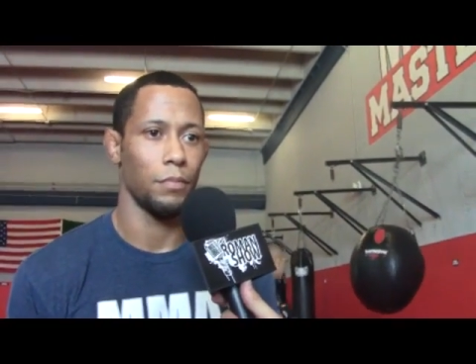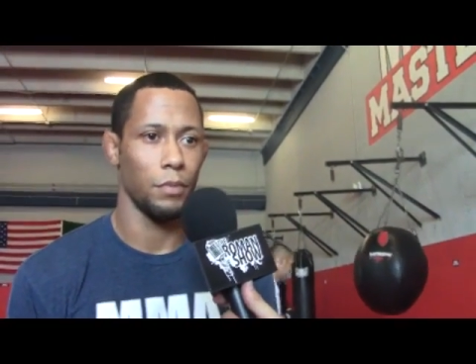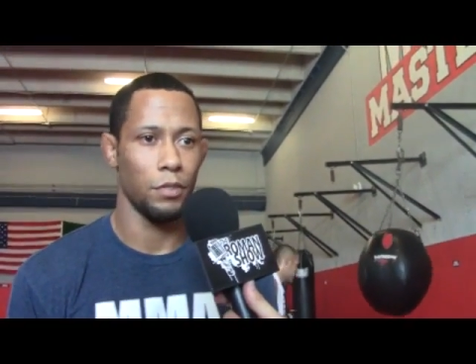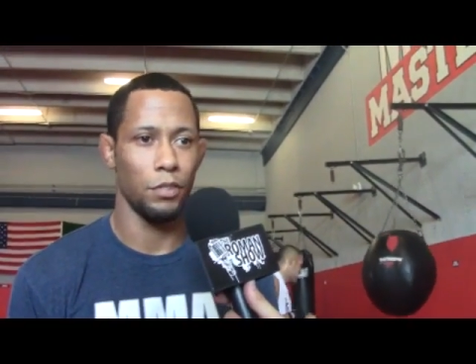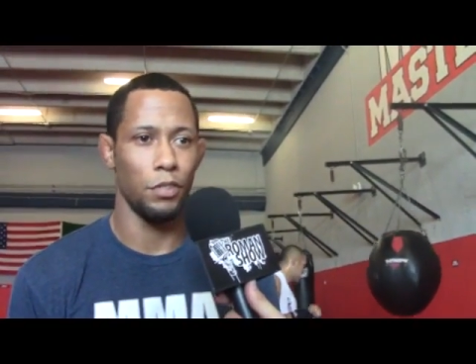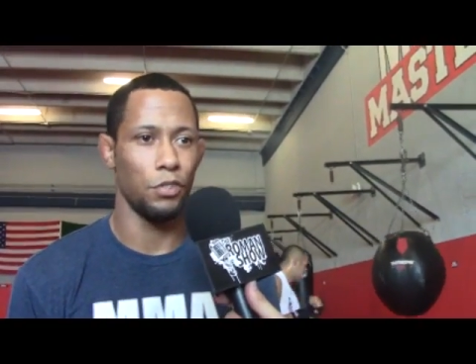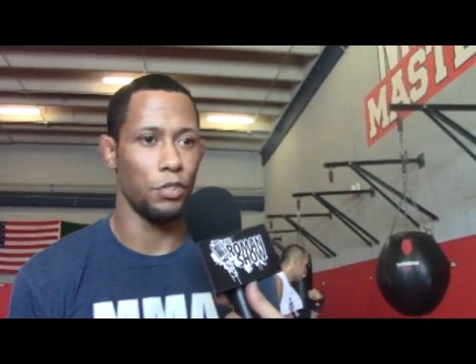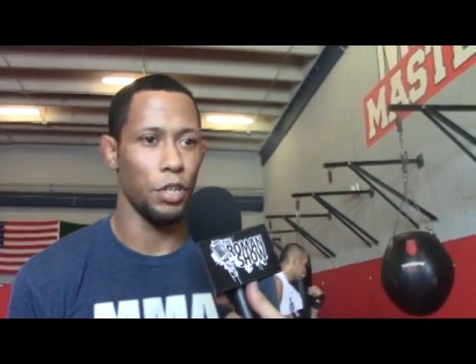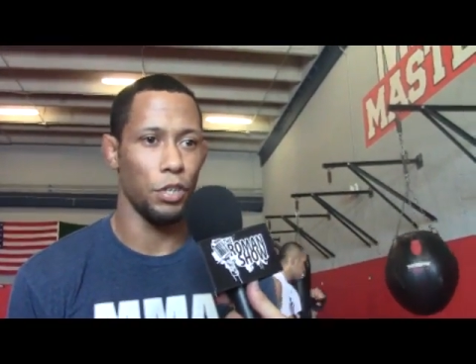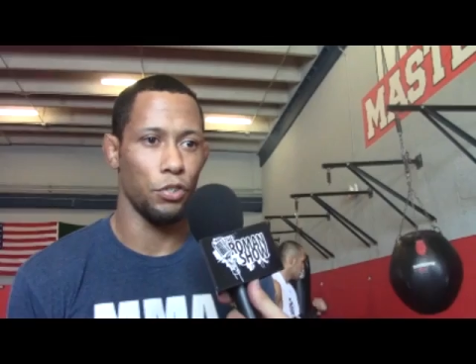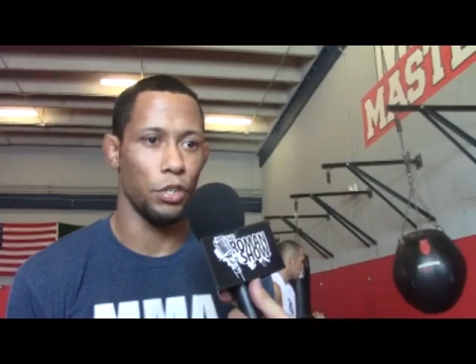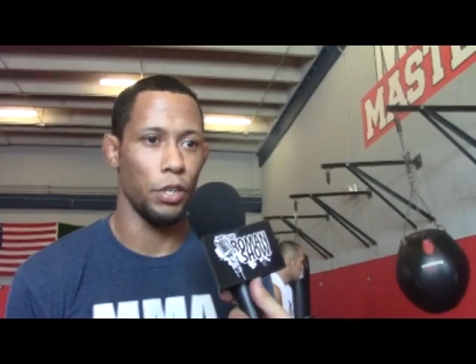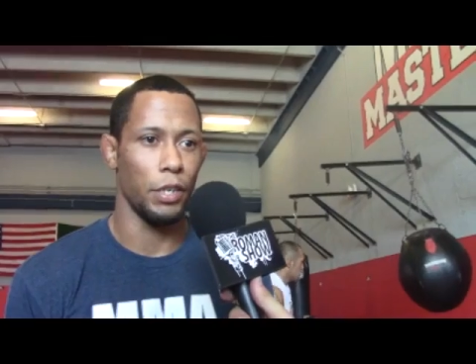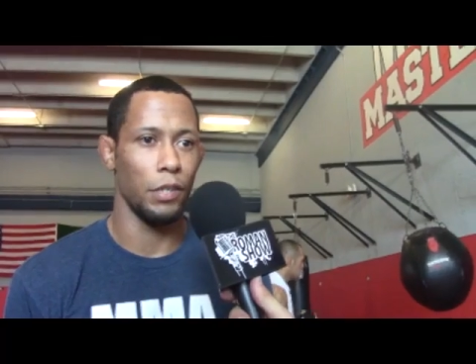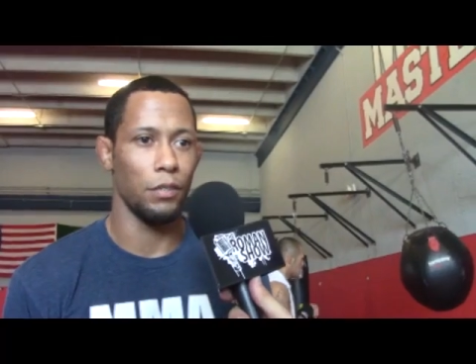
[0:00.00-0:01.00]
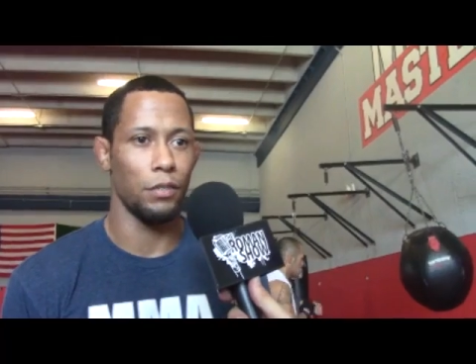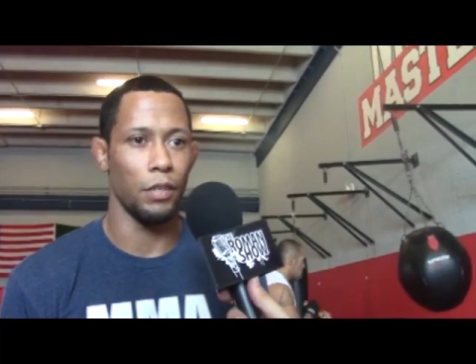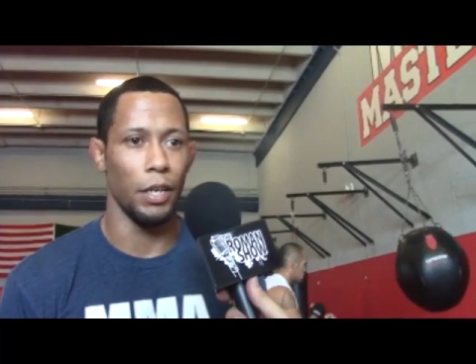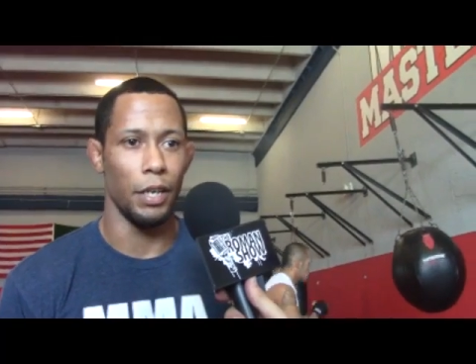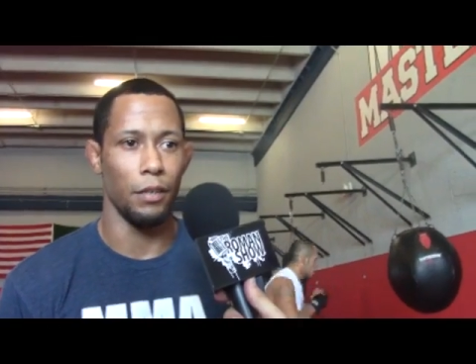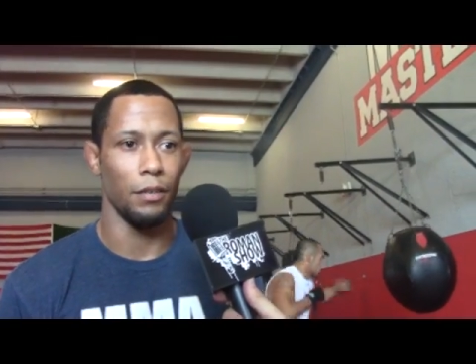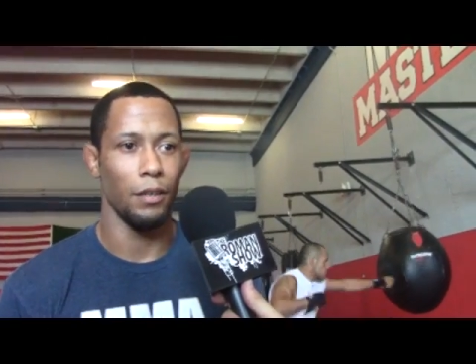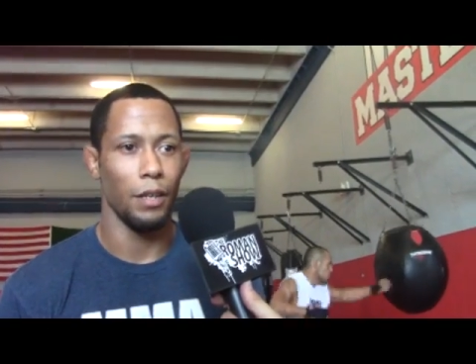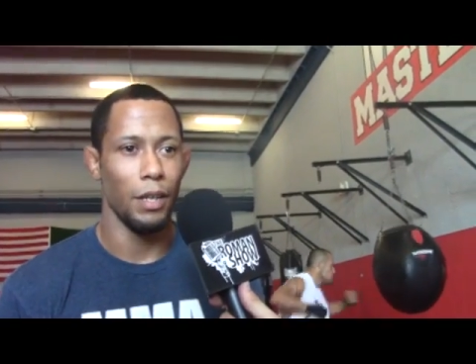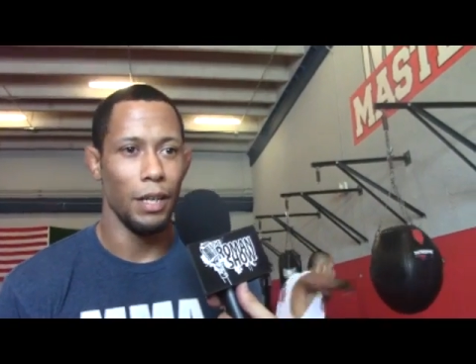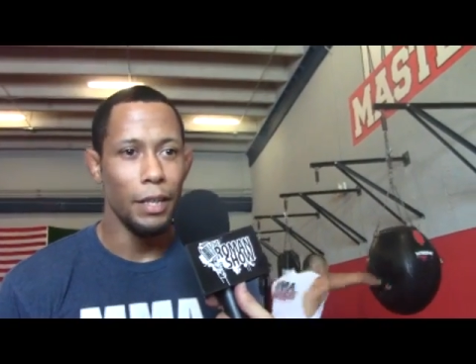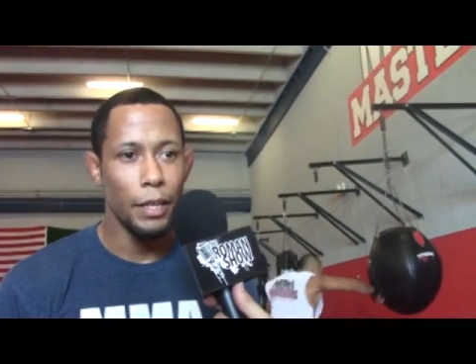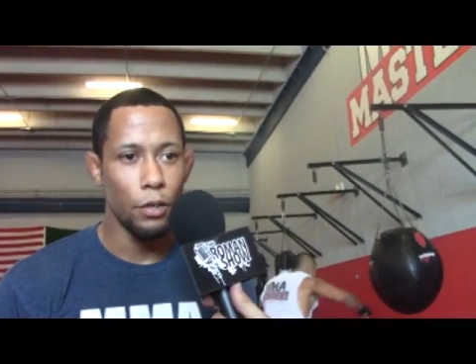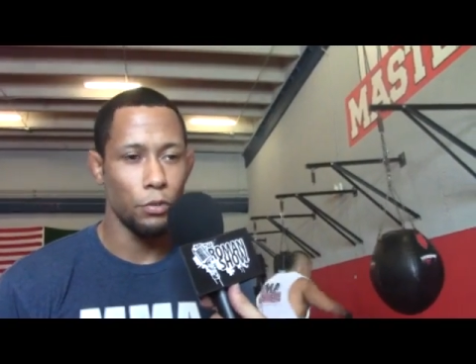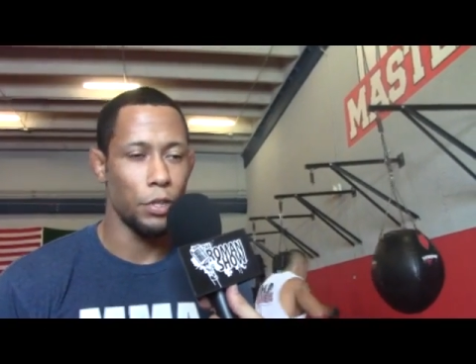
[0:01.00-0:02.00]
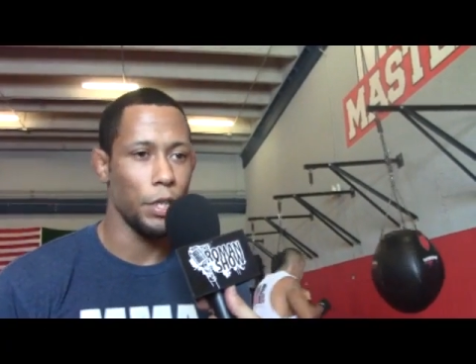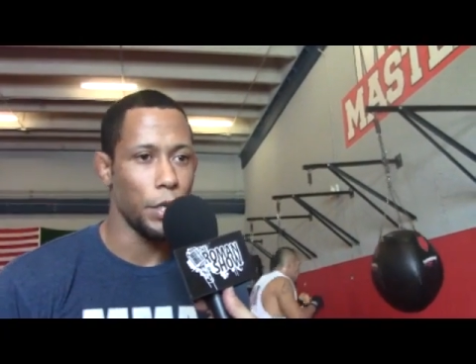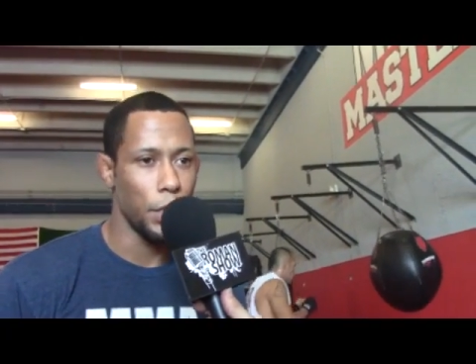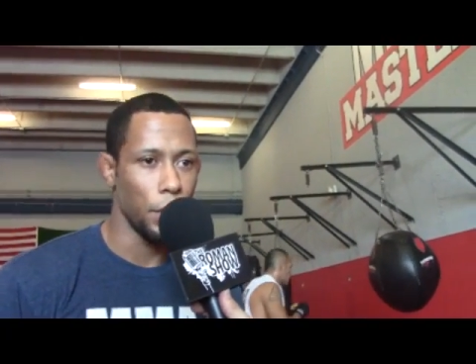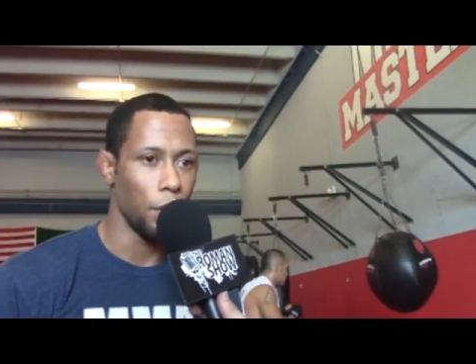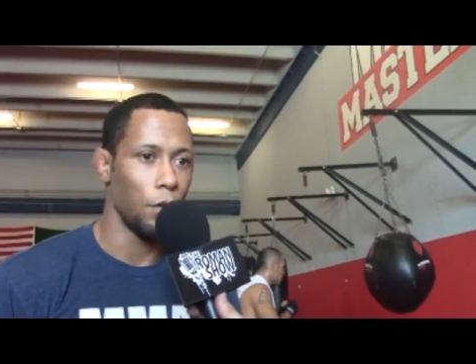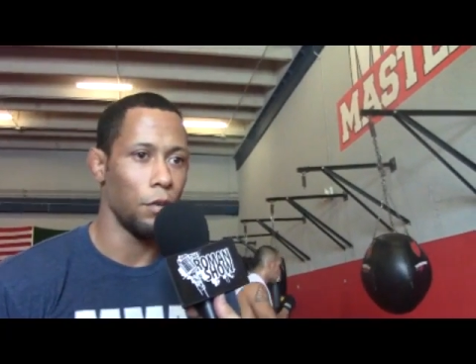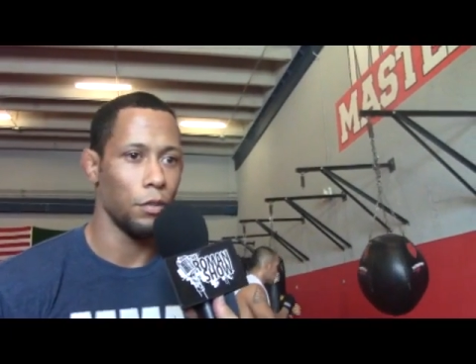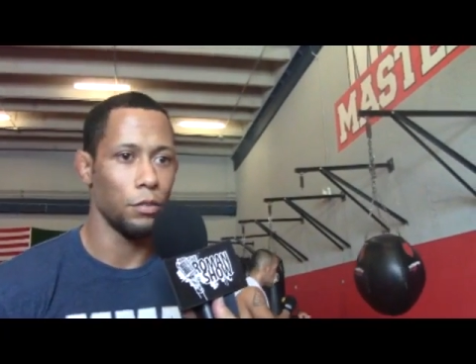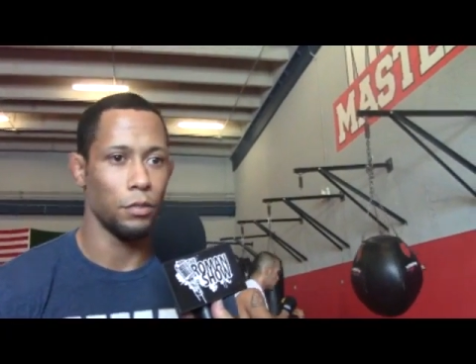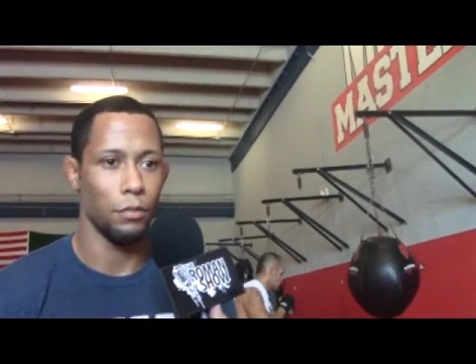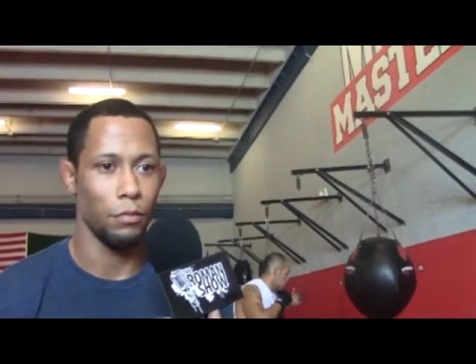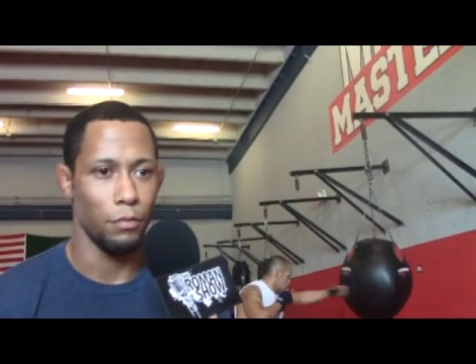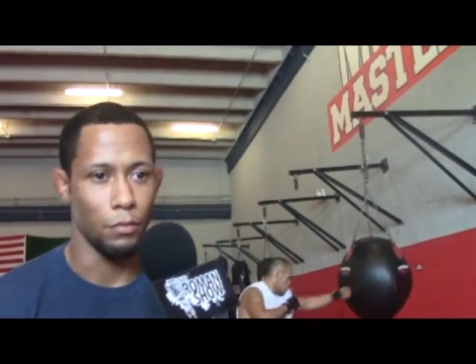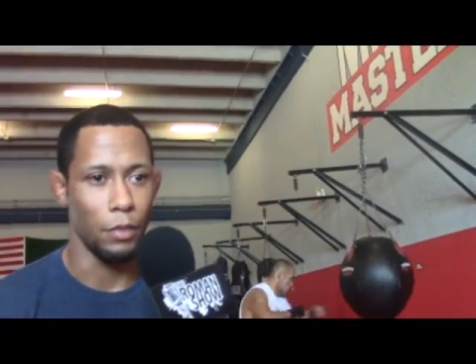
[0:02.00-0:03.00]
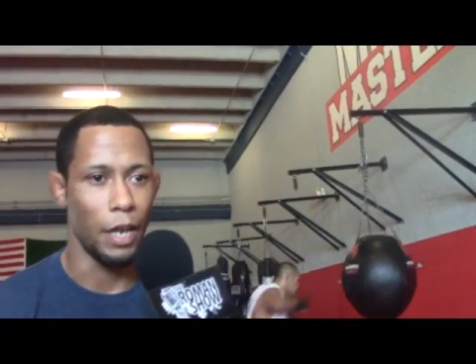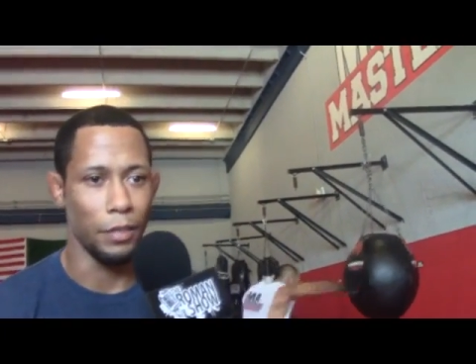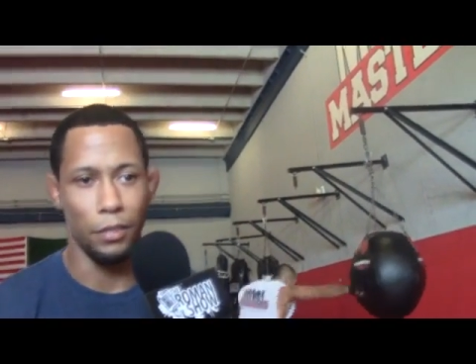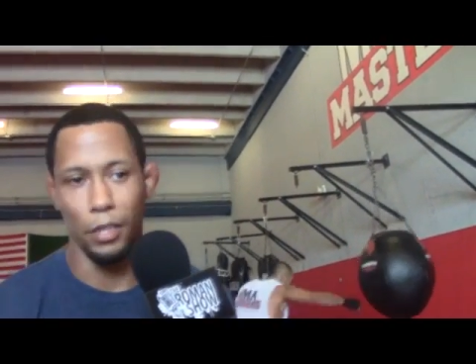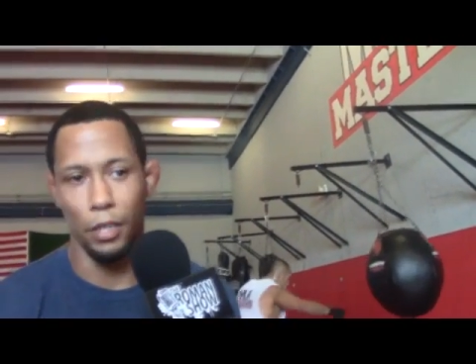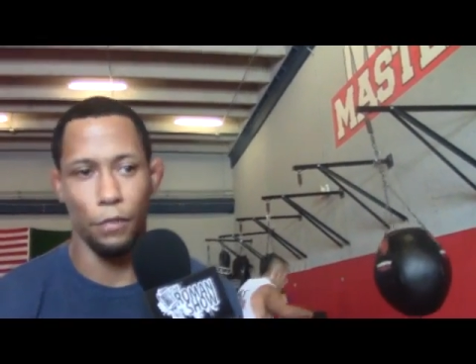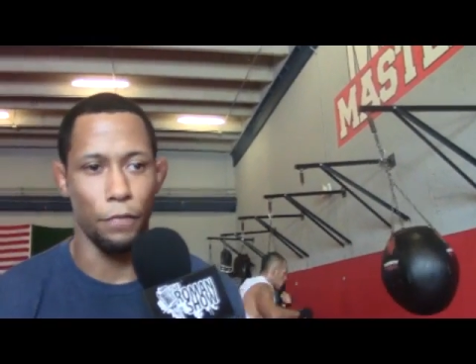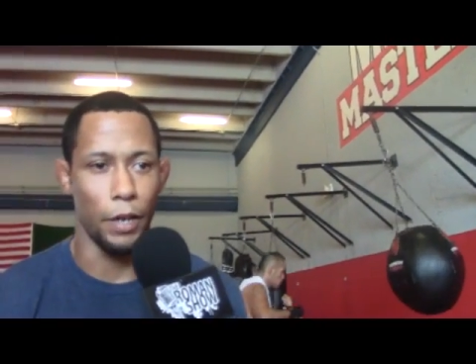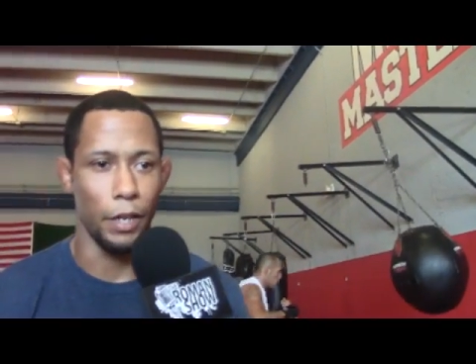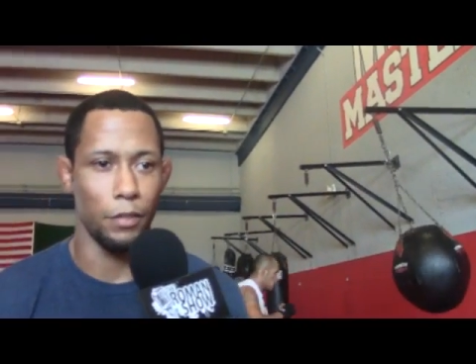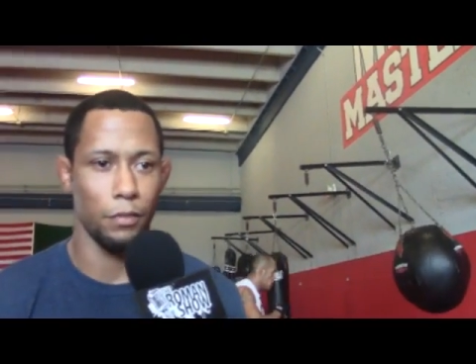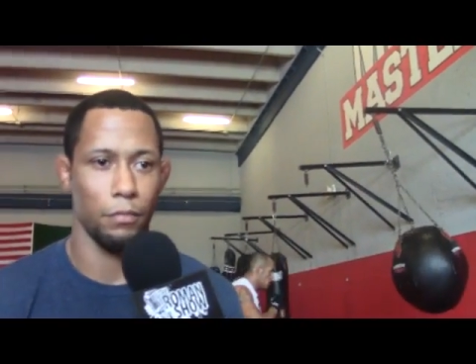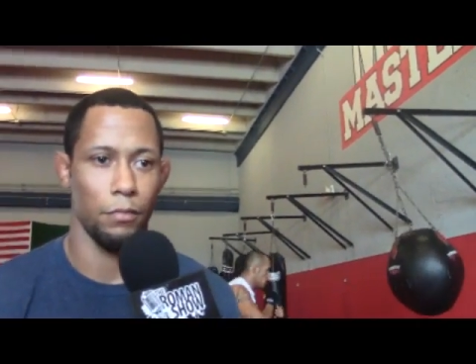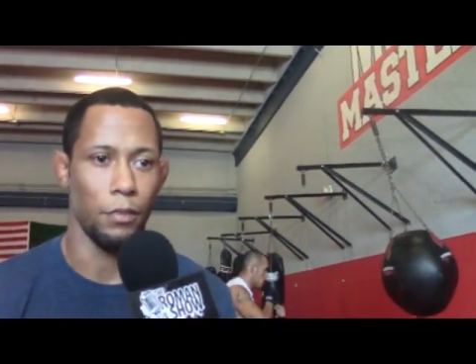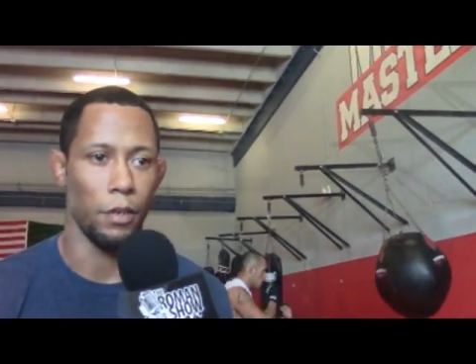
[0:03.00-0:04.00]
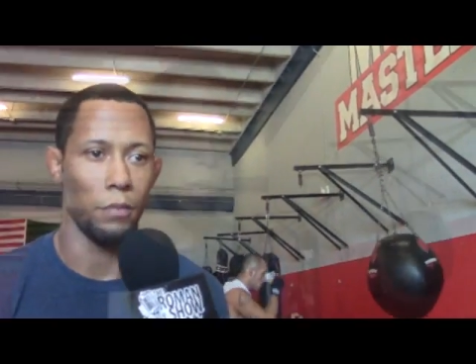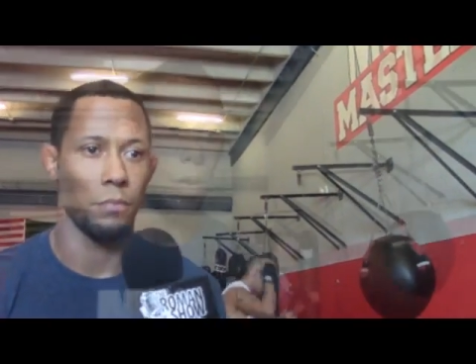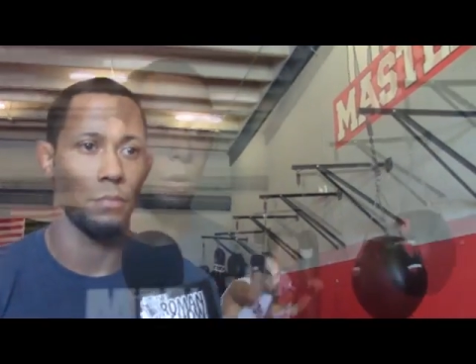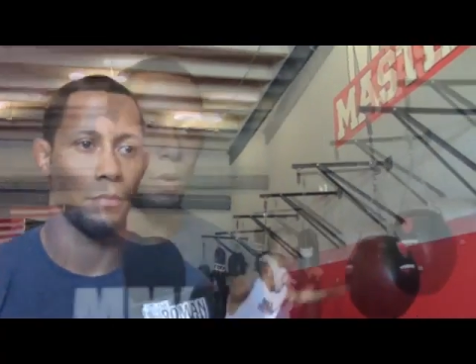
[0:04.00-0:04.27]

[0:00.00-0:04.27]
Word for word: It's decisions and little T K Os. And I've seen his fights, you know.